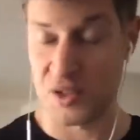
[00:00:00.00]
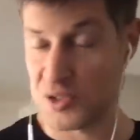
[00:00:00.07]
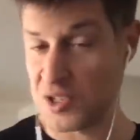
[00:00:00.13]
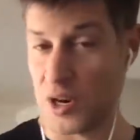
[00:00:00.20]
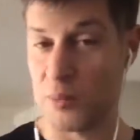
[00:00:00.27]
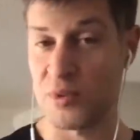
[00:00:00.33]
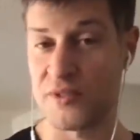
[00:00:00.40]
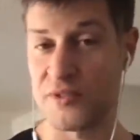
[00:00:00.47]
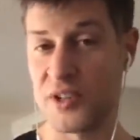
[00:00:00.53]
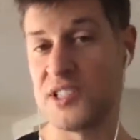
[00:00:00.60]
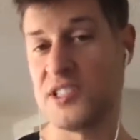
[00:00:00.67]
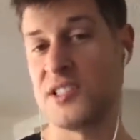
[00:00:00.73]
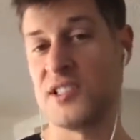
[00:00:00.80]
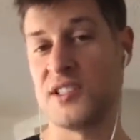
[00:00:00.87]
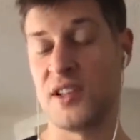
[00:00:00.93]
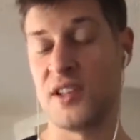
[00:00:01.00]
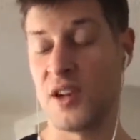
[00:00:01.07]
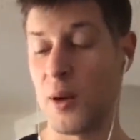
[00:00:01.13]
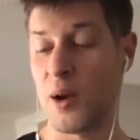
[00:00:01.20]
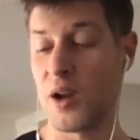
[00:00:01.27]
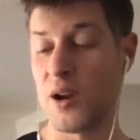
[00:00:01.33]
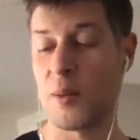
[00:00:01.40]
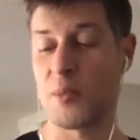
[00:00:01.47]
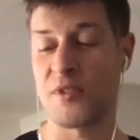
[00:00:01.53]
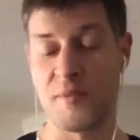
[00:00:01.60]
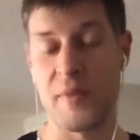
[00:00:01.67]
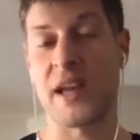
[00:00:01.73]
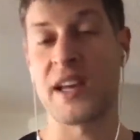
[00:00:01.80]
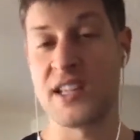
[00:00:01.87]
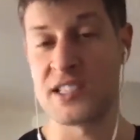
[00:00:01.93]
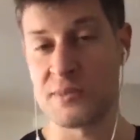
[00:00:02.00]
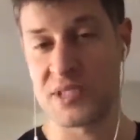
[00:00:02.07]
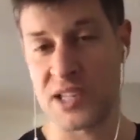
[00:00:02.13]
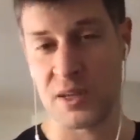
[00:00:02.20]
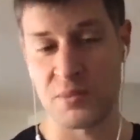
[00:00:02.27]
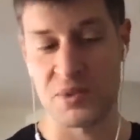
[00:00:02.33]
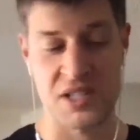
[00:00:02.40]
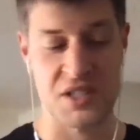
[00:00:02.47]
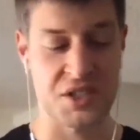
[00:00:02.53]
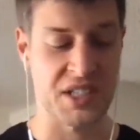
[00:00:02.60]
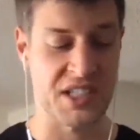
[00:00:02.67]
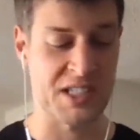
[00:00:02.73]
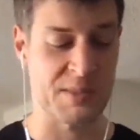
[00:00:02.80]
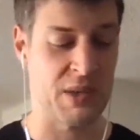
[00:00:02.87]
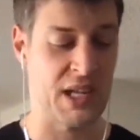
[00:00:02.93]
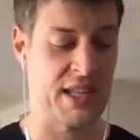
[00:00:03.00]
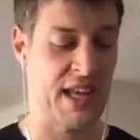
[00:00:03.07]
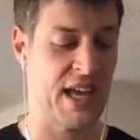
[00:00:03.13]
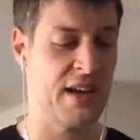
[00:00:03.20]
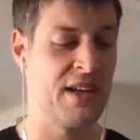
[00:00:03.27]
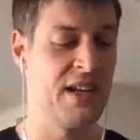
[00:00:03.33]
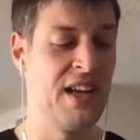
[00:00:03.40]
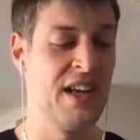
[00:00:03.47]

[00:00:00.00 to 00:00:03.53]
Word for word: a number of reasons, a, no, a number of mechanisms that could potentially explain that.